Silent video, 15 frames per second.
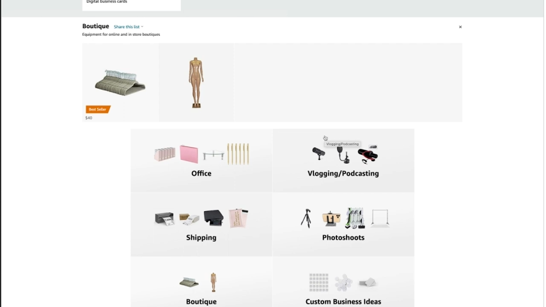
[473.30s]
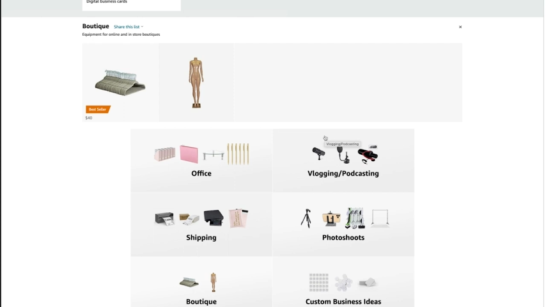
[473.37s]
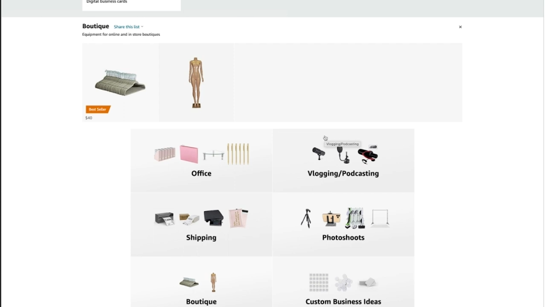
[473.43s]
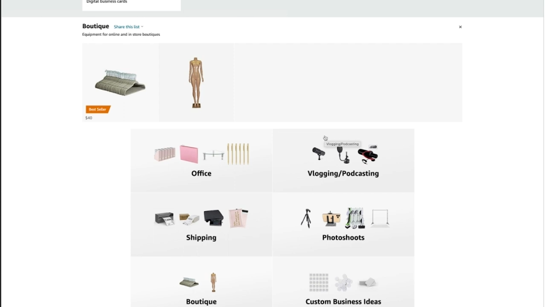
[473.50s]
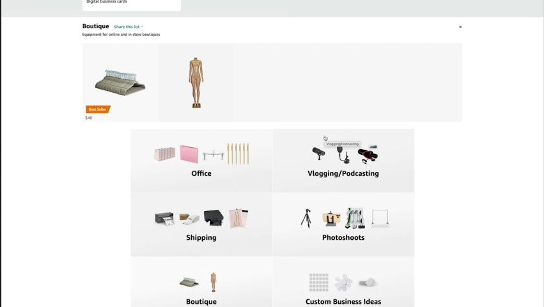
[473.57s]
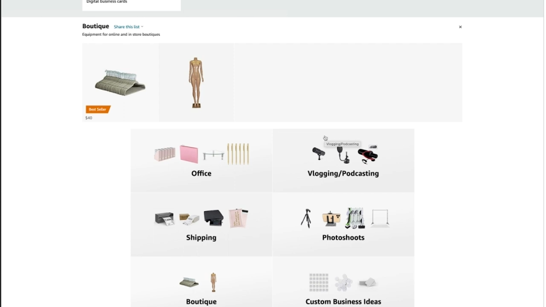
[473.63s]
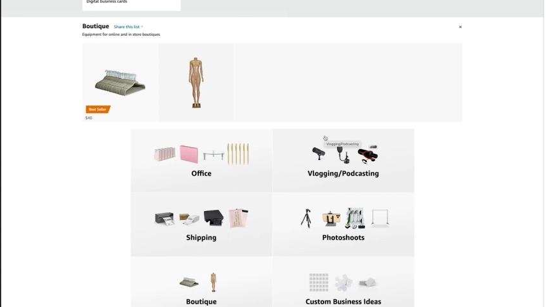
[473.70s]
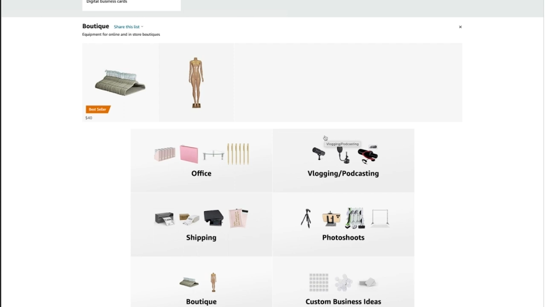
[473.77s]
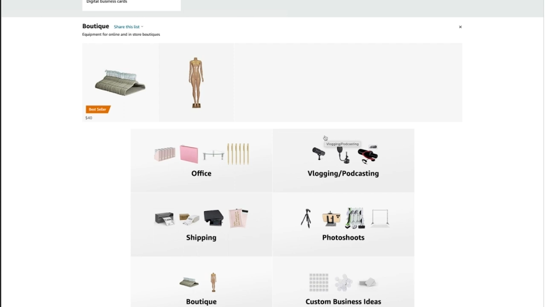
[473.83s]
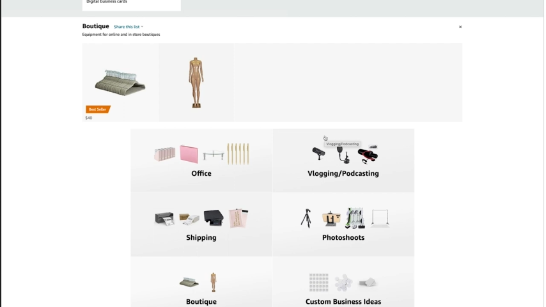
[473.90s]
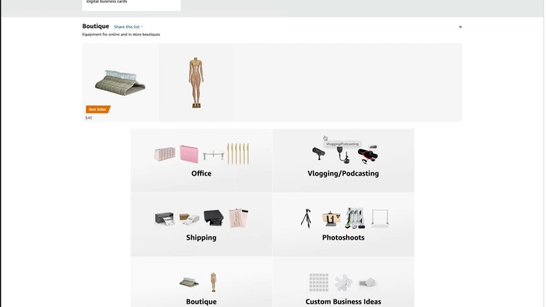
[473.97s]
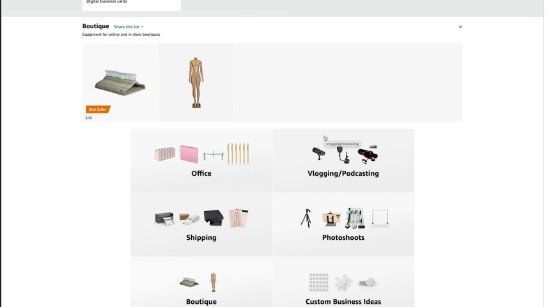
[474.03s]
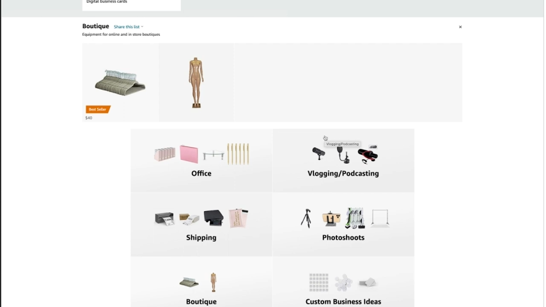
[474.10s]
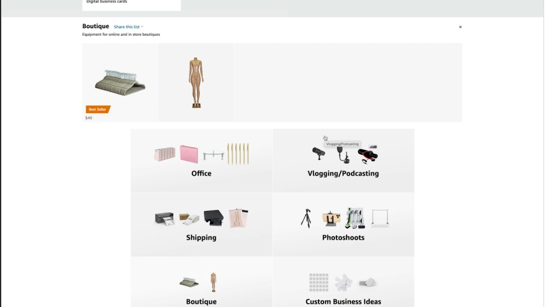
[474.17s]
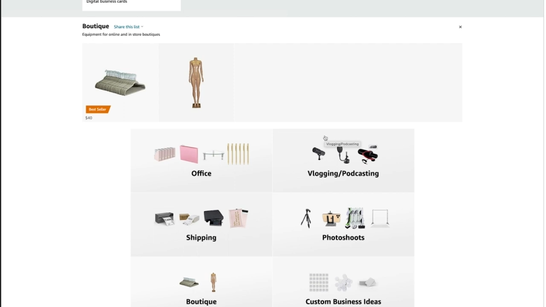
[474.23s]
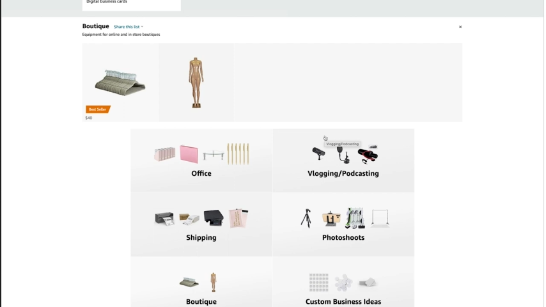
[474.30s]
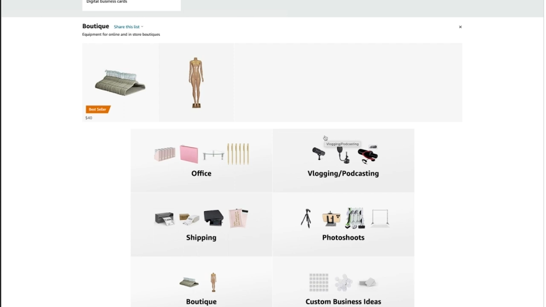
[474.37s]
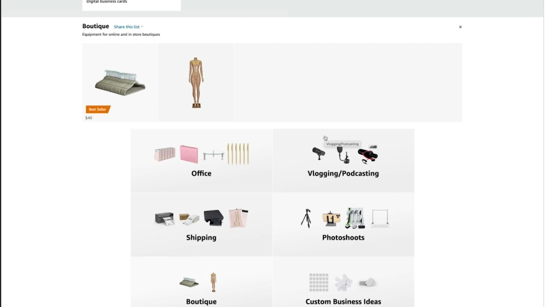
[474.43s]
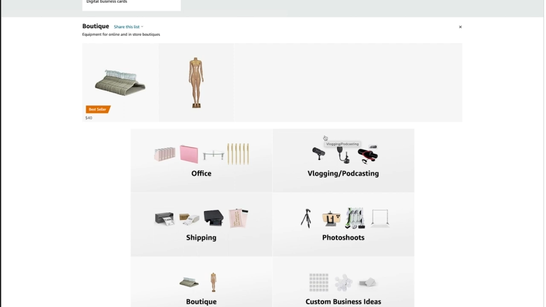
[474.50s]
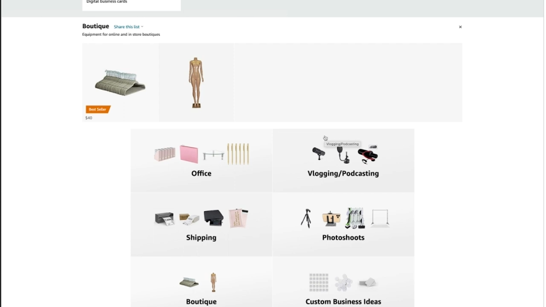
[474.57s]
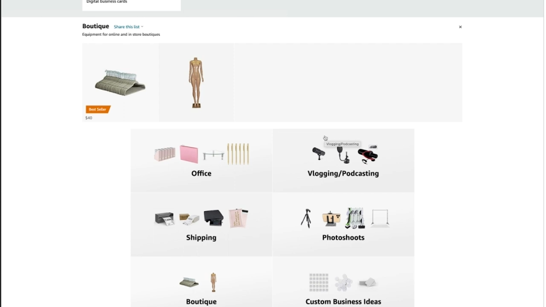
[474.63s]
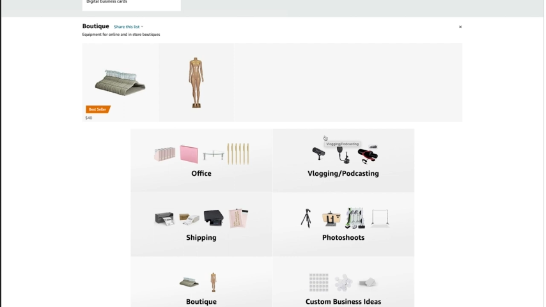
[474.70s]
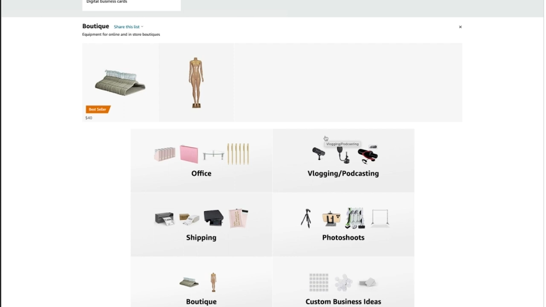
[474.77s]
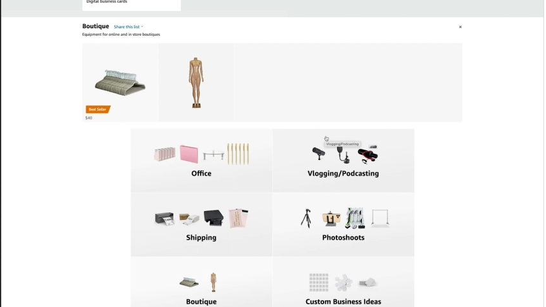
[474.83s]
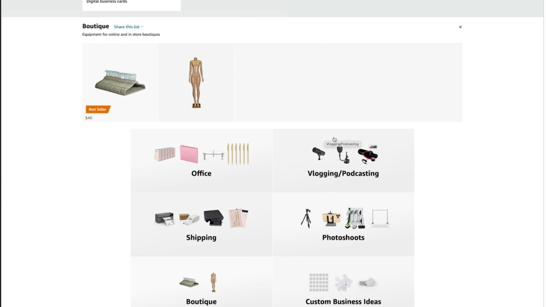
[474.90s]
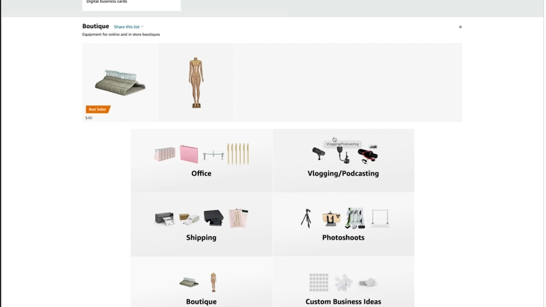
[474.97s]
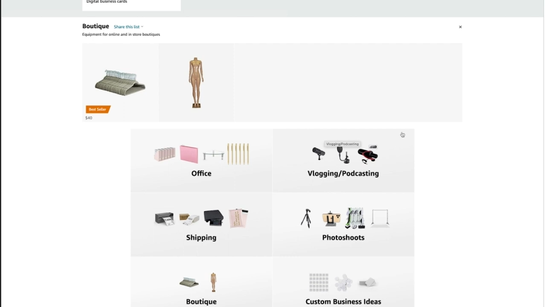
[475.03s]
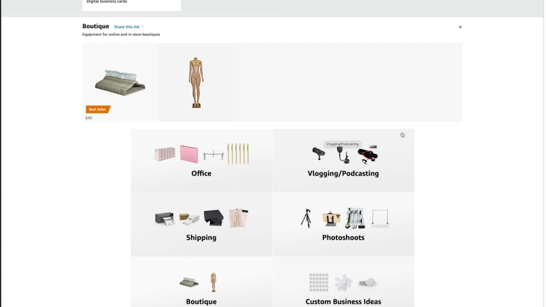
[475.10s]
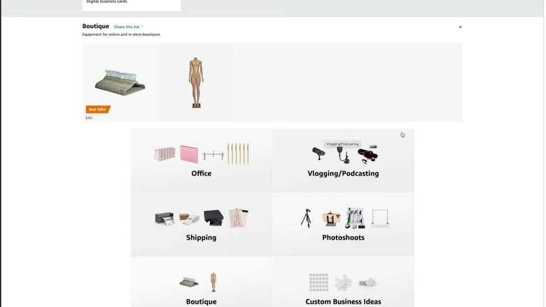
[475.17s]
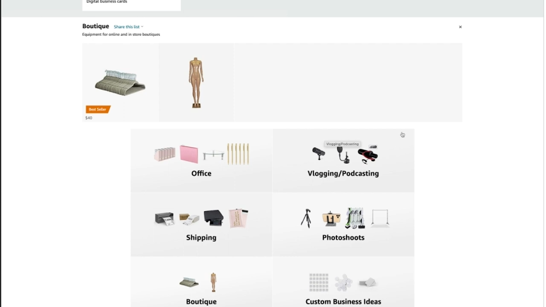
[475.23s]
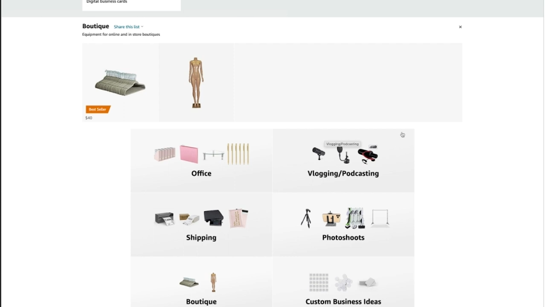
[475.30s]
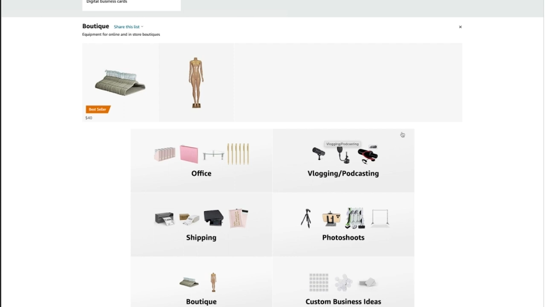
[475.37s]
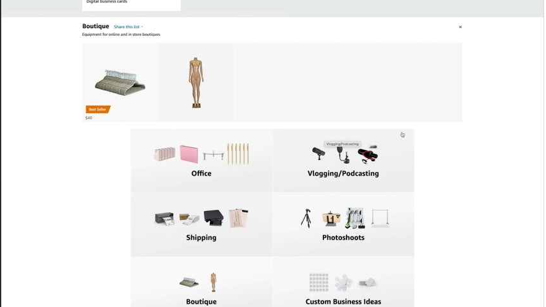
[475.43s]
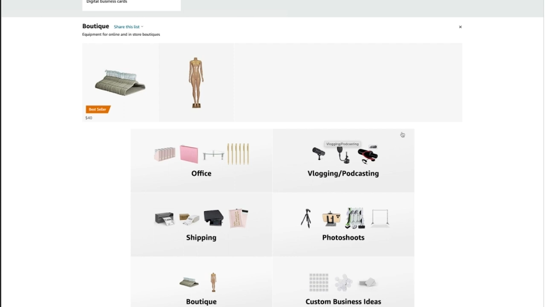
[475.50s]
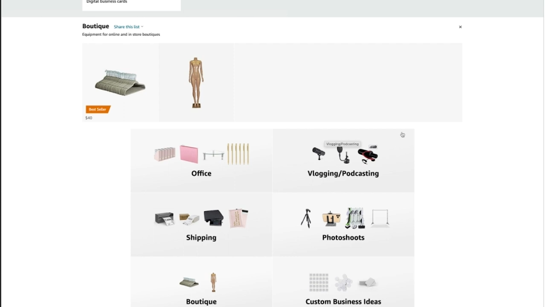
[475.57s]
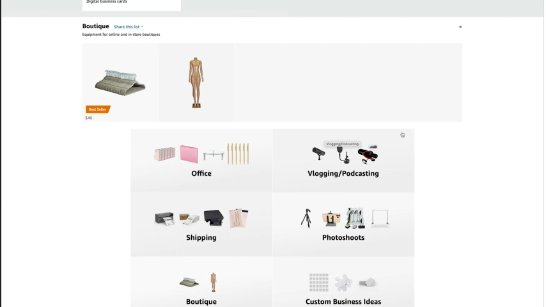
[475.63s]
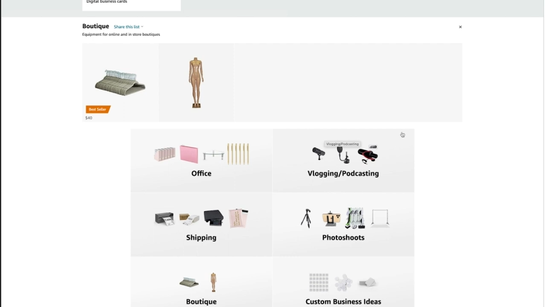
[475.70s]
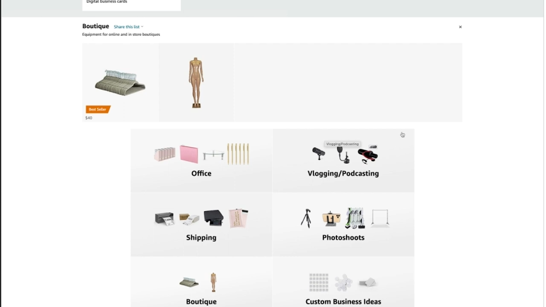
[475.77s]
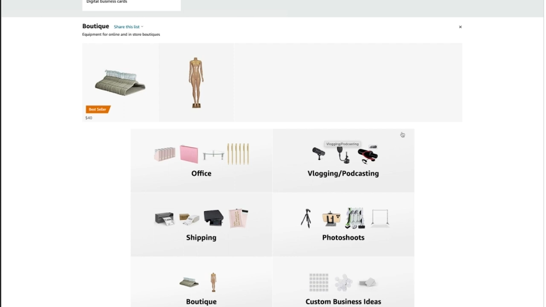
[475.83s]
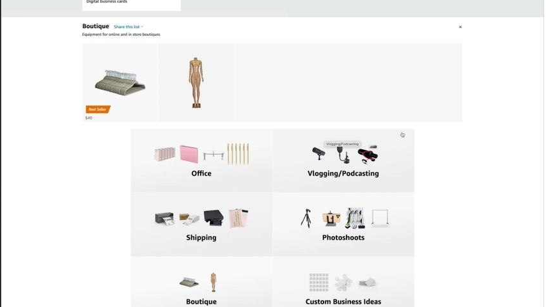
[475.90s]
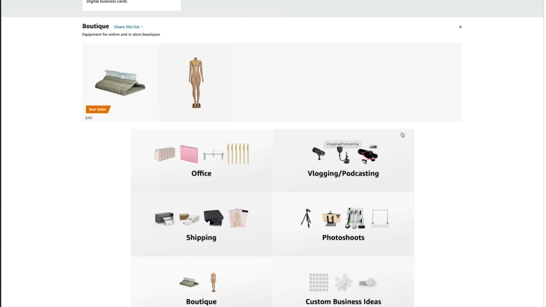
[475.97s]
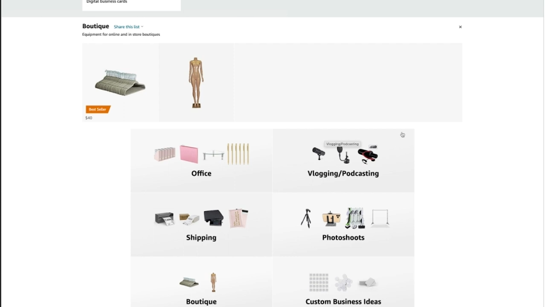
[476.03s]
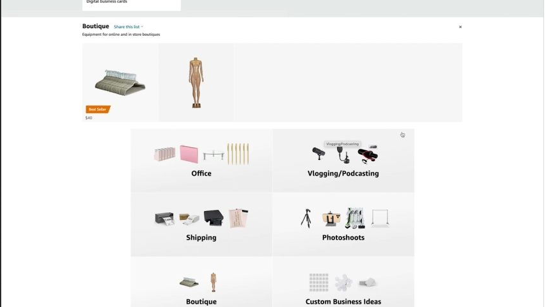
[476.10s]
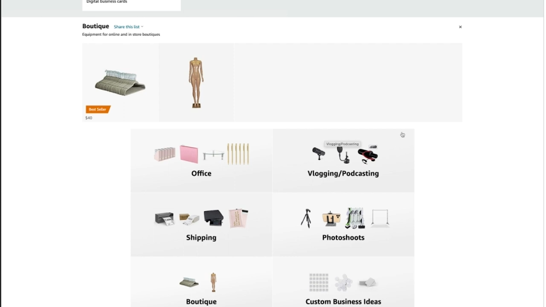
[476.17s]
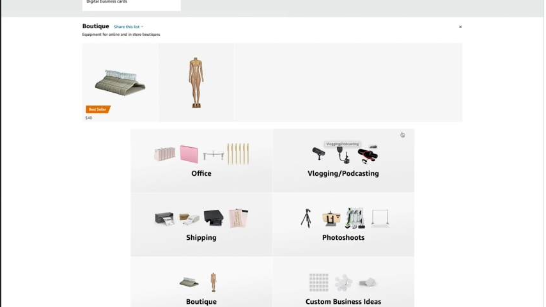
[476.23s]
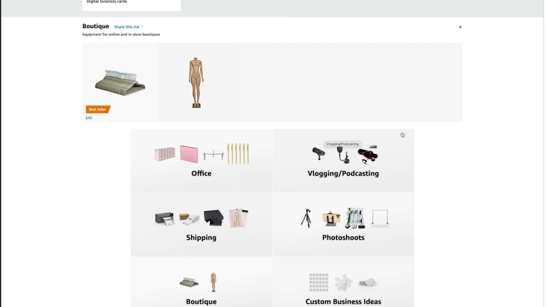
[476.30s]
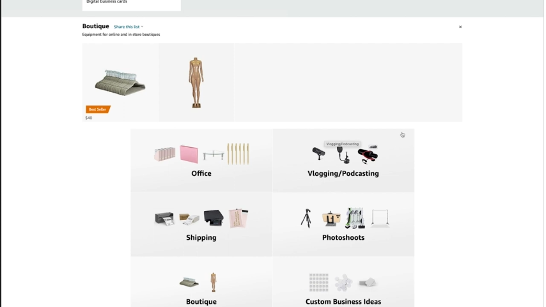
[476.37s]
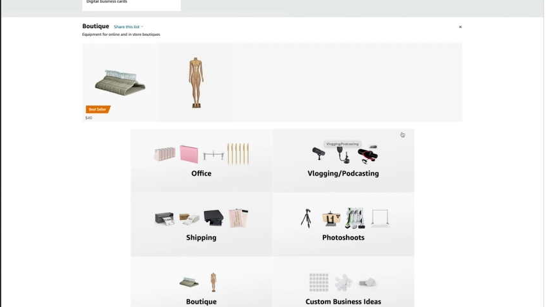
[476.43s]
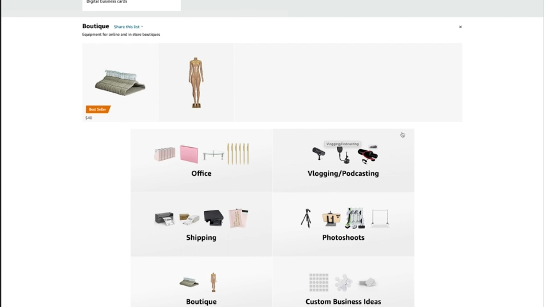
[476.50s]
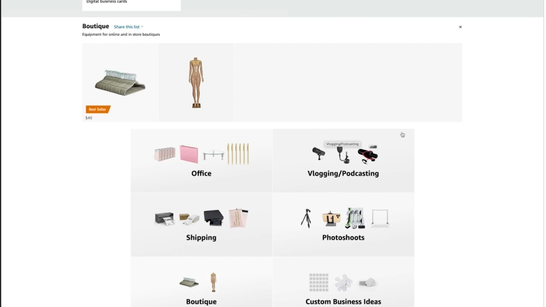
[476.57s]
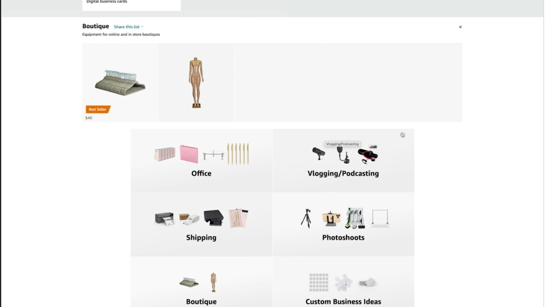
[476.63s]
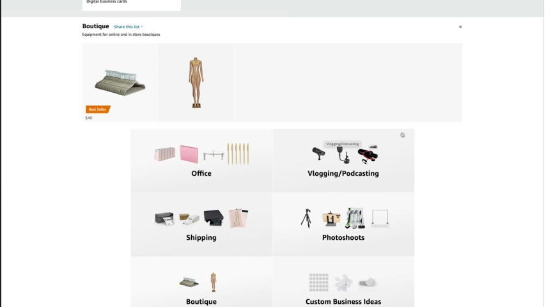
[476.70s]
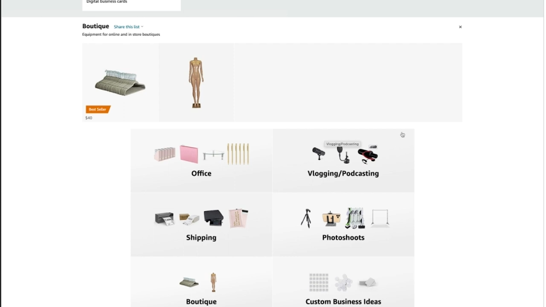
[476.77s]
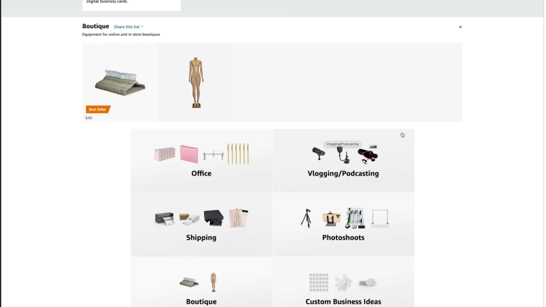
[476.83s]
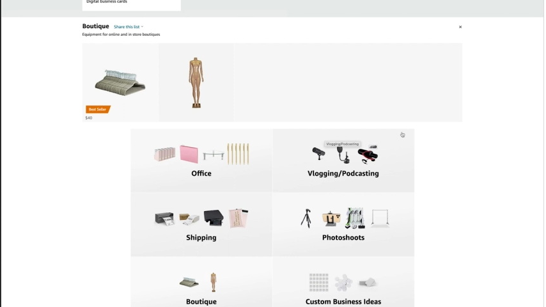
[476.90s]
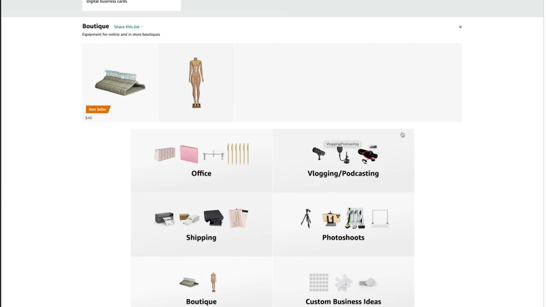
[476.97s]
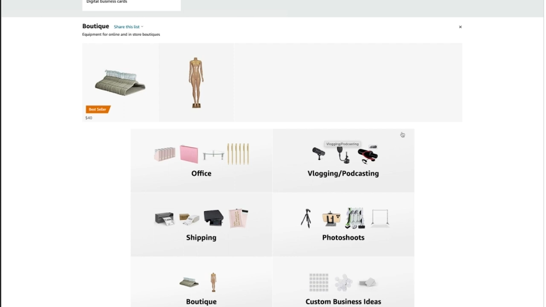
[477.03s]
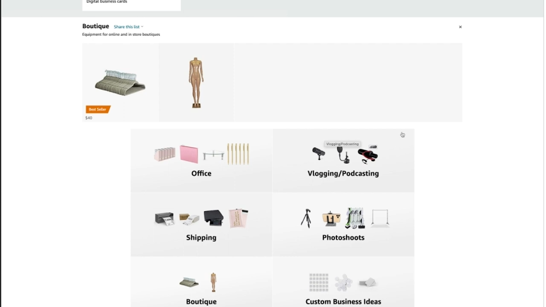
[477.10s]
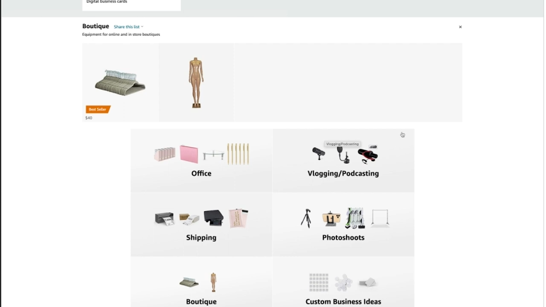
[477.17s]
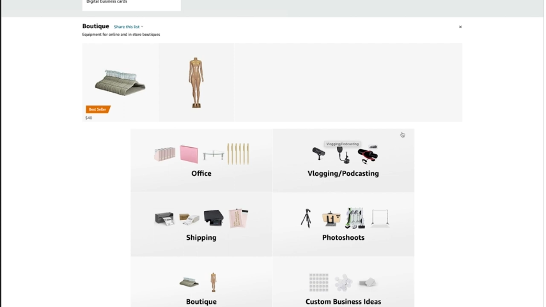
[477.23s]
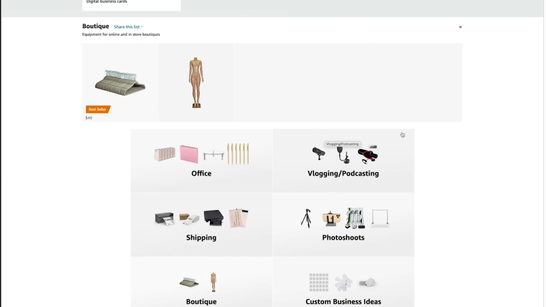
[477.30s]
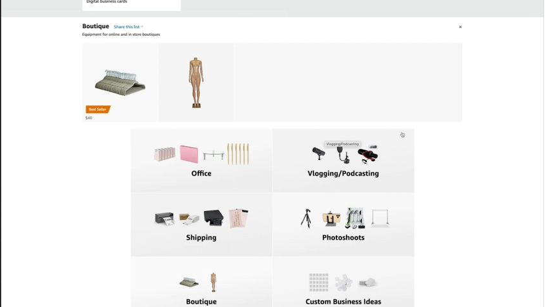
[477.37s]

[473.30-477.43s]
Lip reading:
Nobody's mouth can be seen.